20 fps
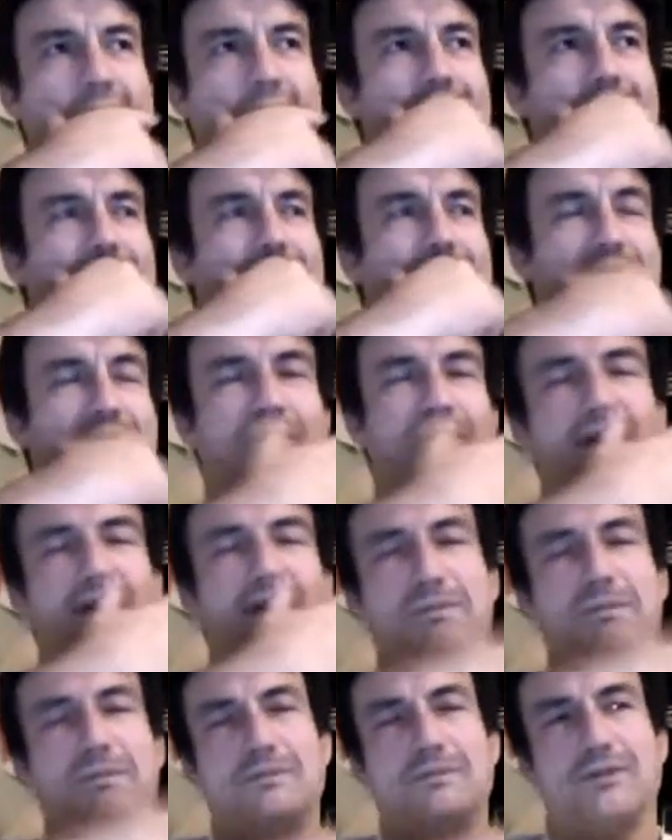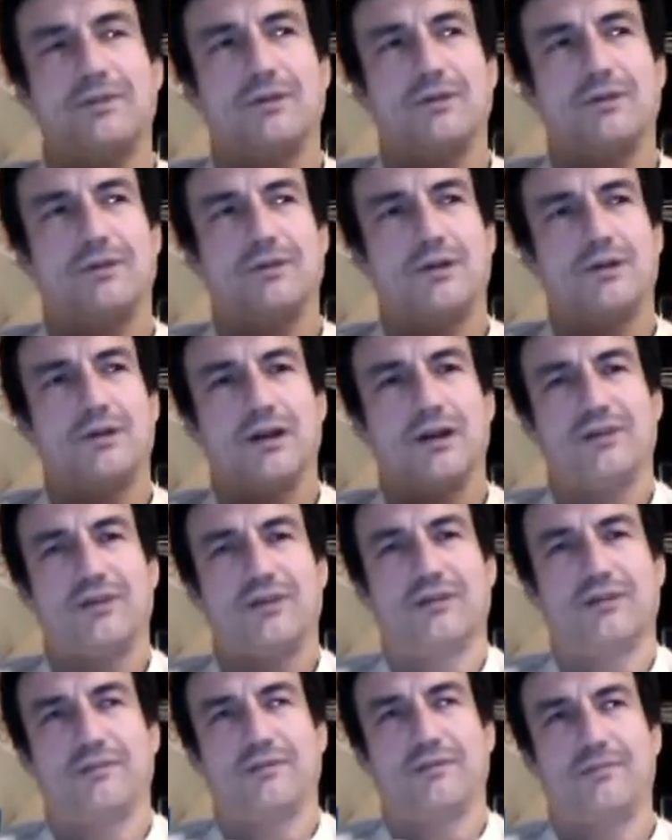But there were a lot of people in there with all kinds
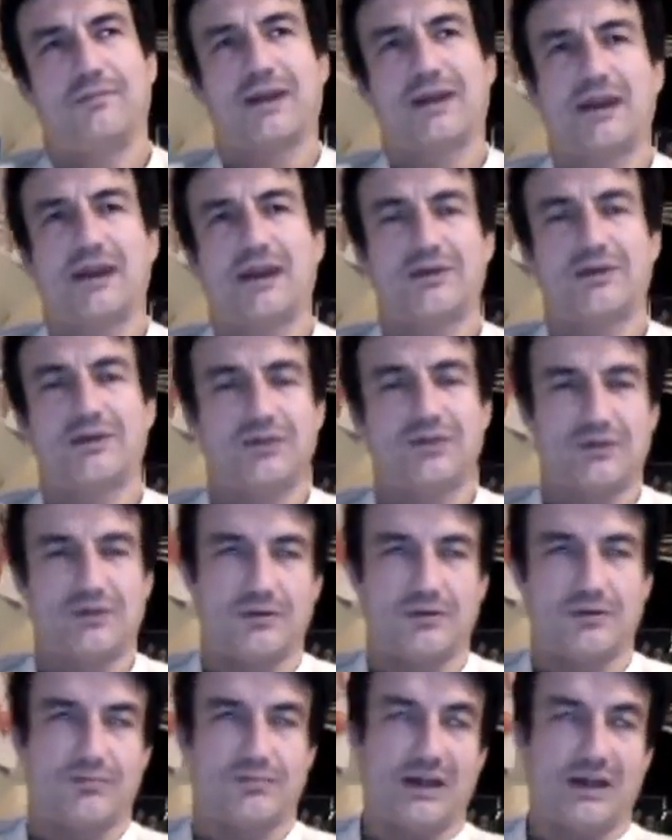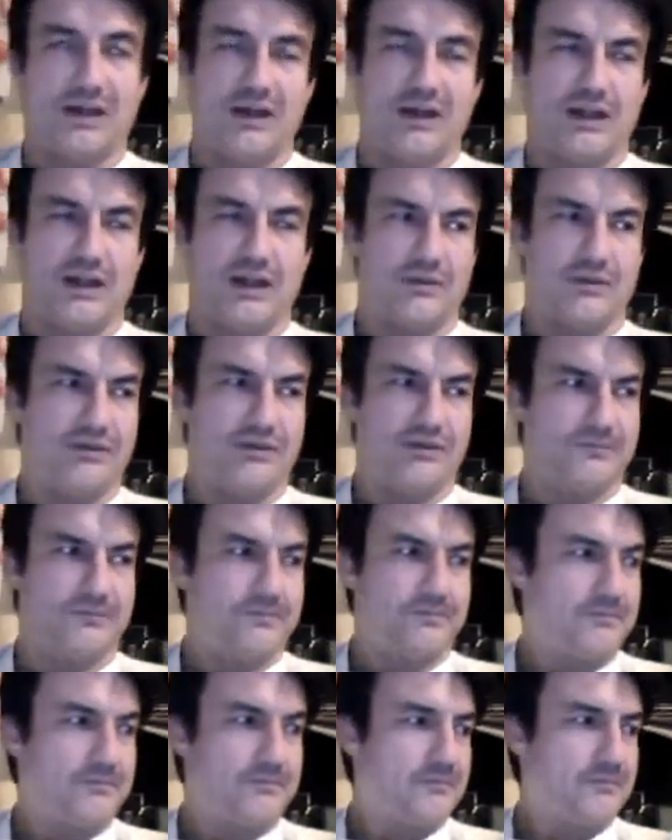of bad injuries or brain damage, and
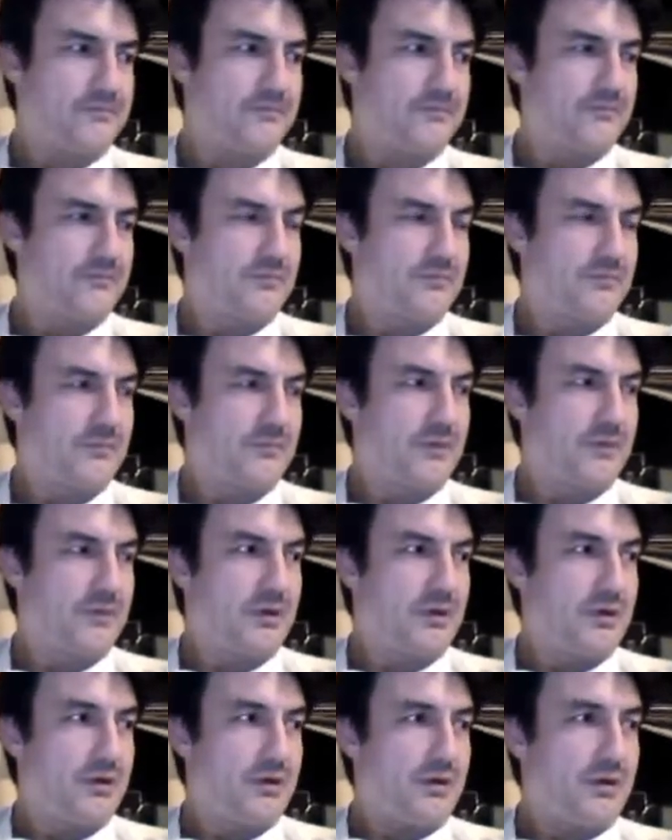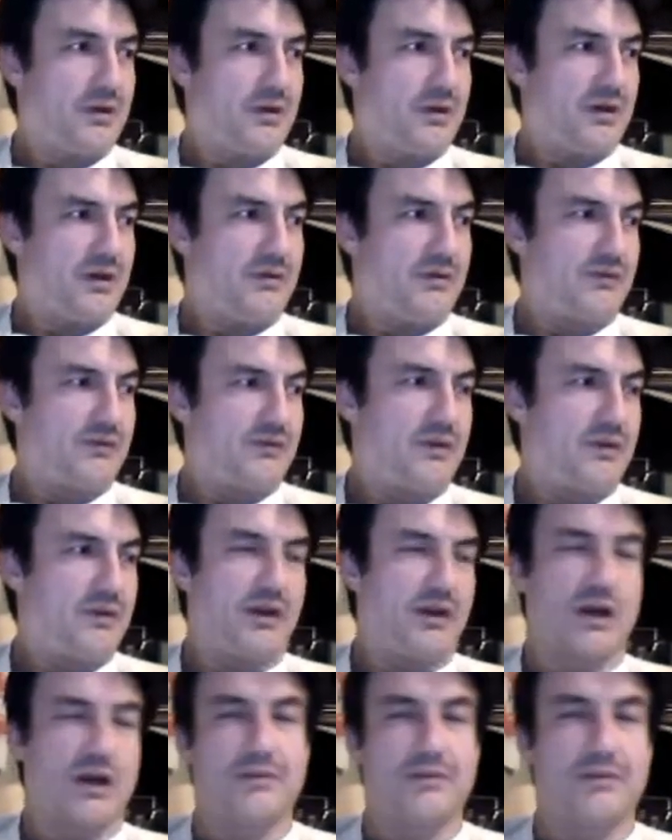it was quite
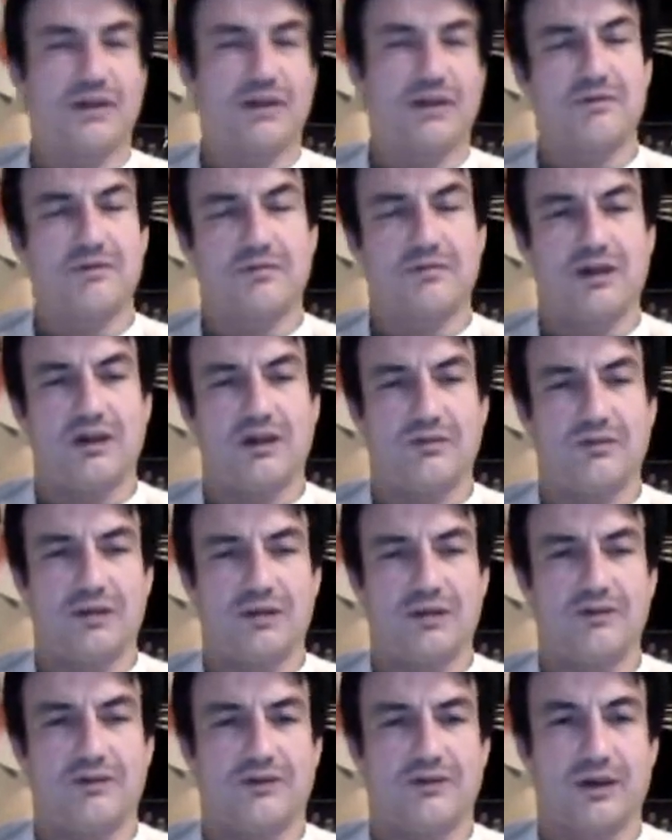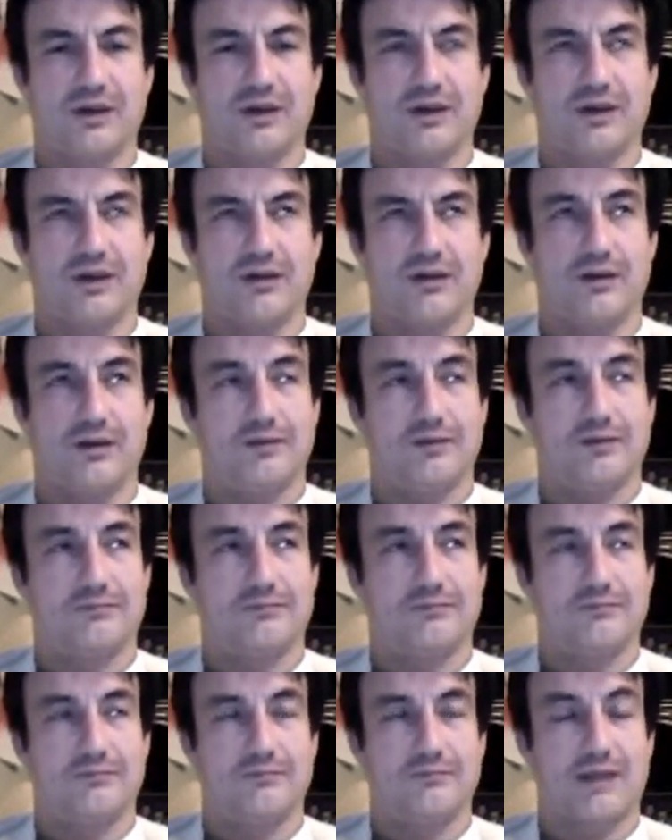common that everybody would be outside
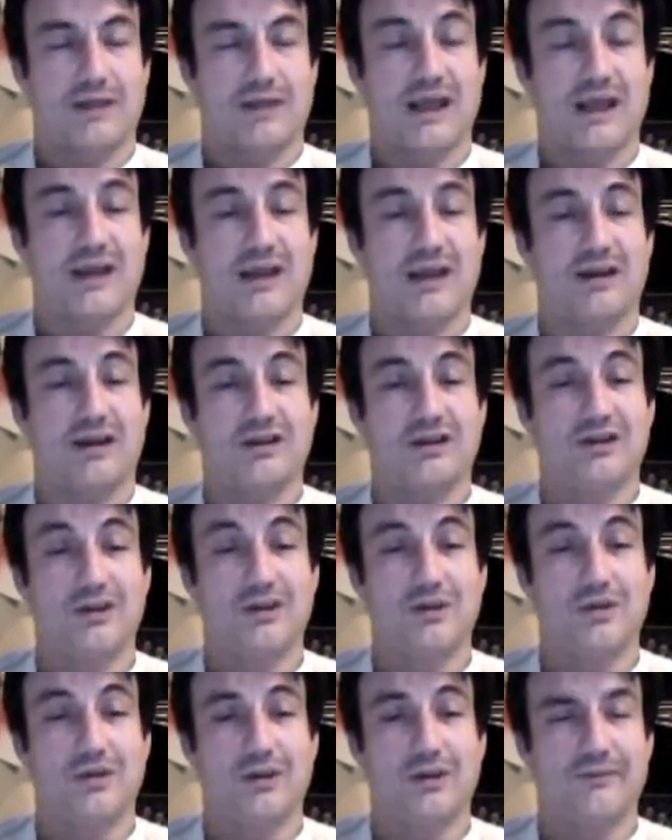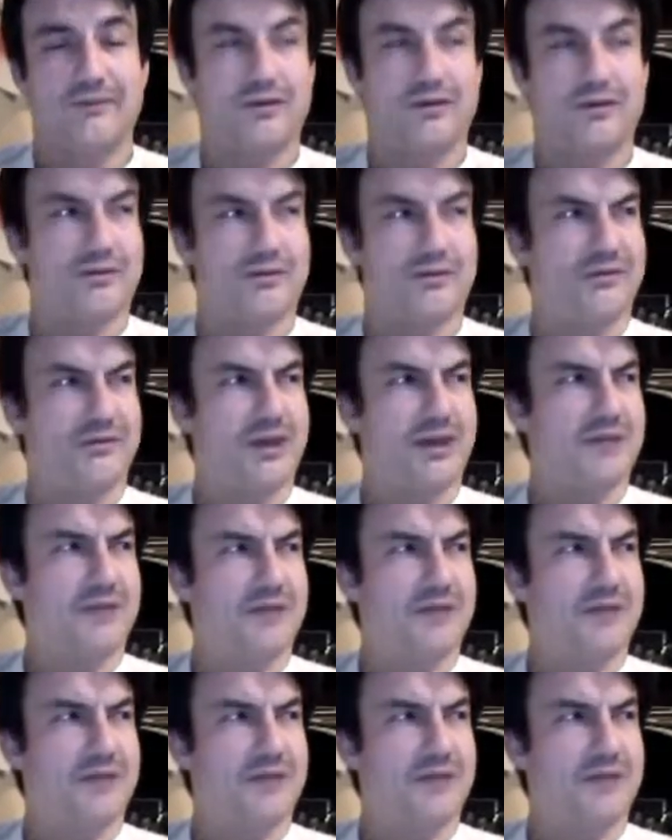hacking a toke, if you know what I'm saying.